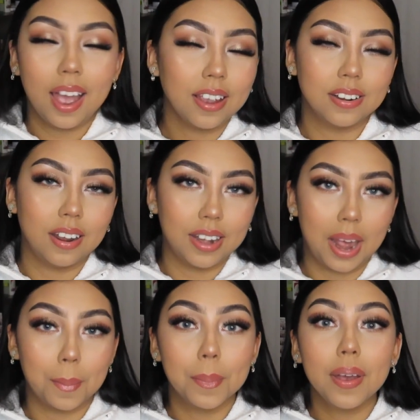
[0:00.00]
I cannot
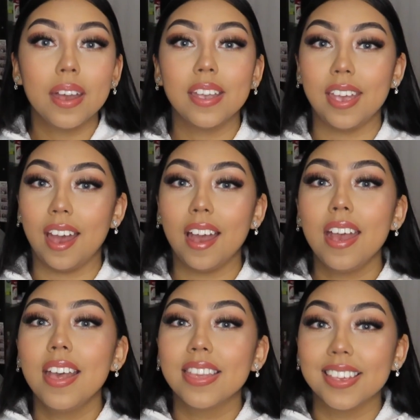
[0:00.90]
nap, but yeah,
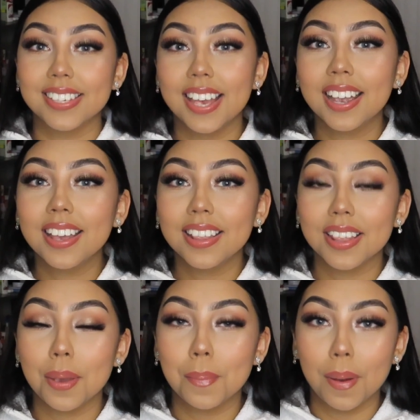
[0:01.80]
the second
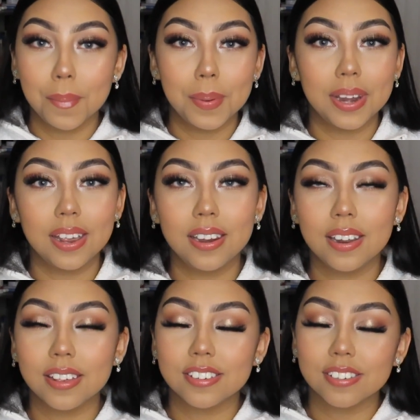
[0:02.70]
they pump it in,
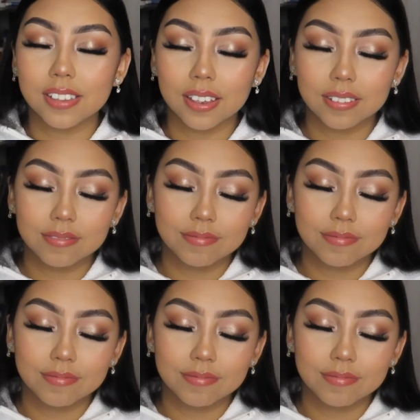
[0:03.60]
it's just like